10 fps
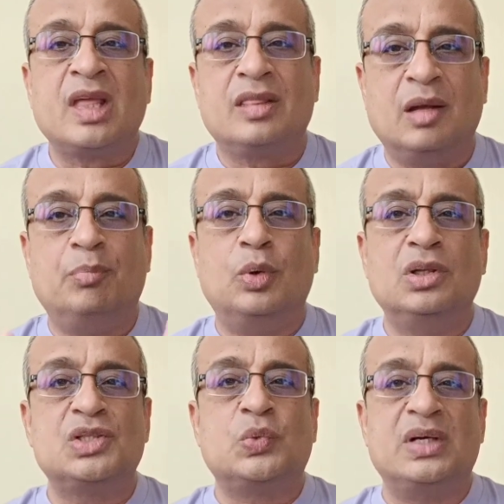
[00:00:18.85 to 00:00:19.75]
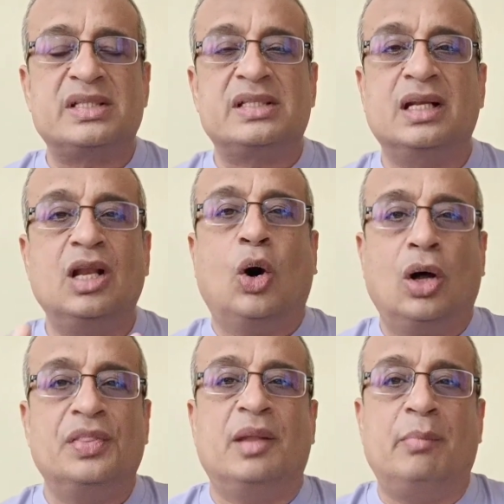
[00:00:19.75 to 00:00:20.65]
the bulls were still
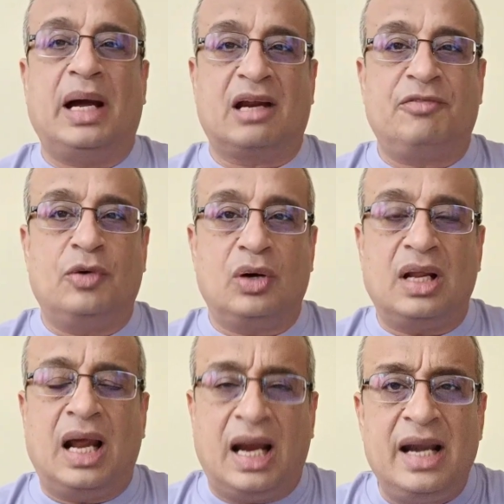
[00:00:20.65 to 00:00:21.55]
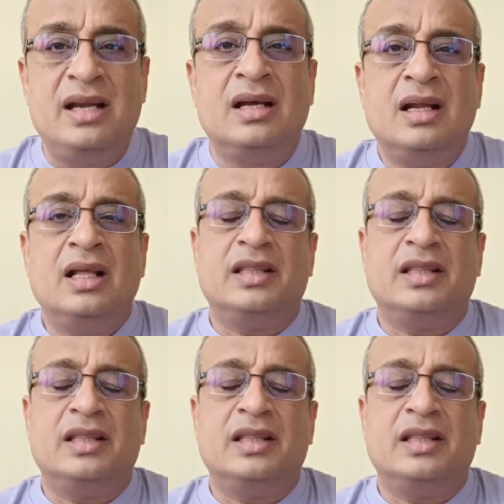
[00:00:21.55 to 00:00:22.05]
on the back foot and